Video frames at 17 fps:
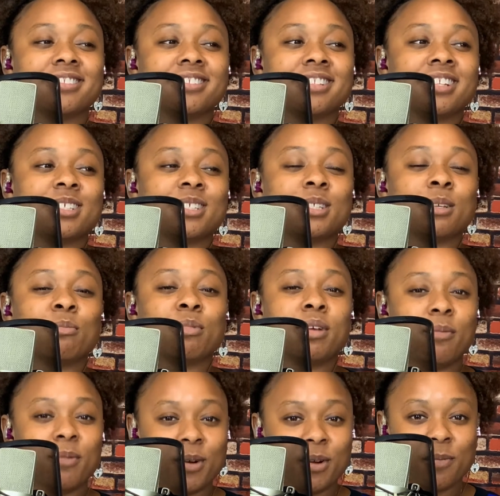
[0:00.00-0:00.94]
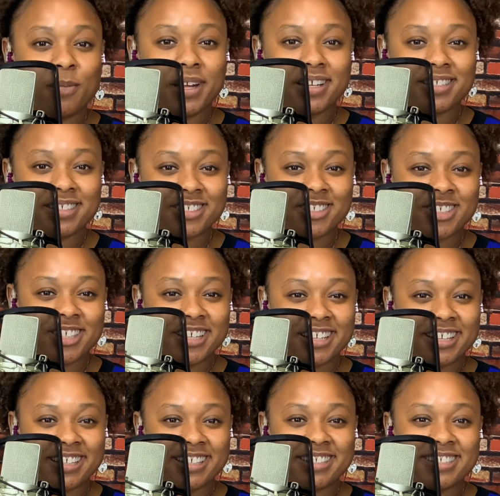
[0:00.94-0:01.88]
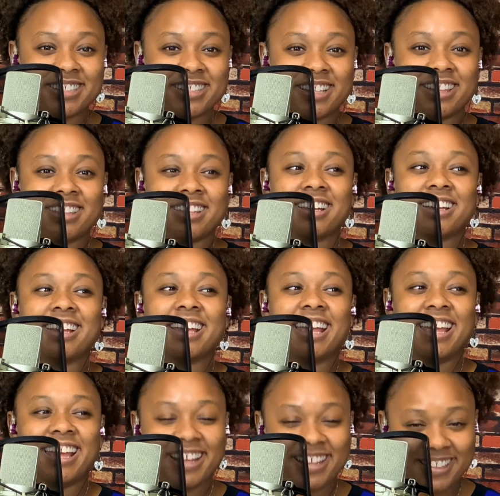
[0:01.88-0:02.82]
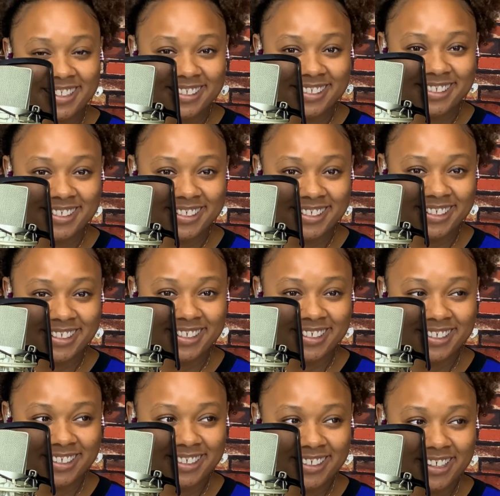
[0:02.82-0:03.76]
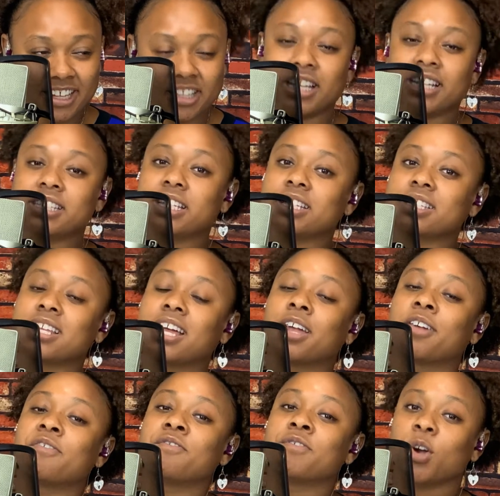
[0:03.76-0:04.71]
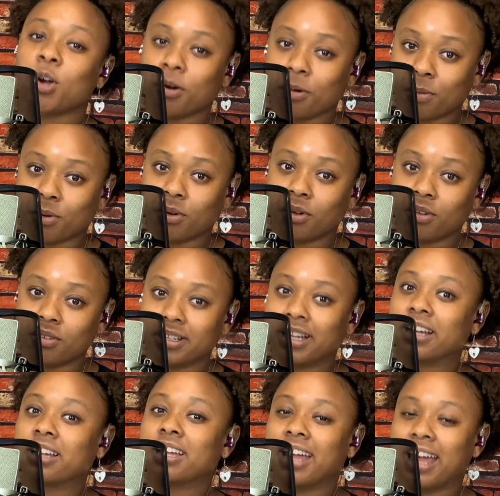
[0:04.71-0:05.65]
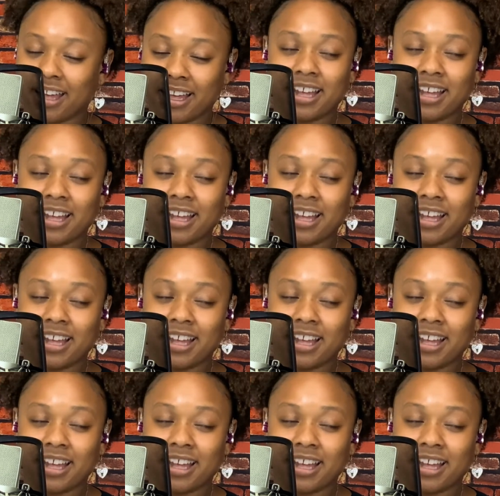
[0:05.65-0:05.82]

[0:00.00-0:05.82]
the subliminal messages, the hints, unless it's like verbal, like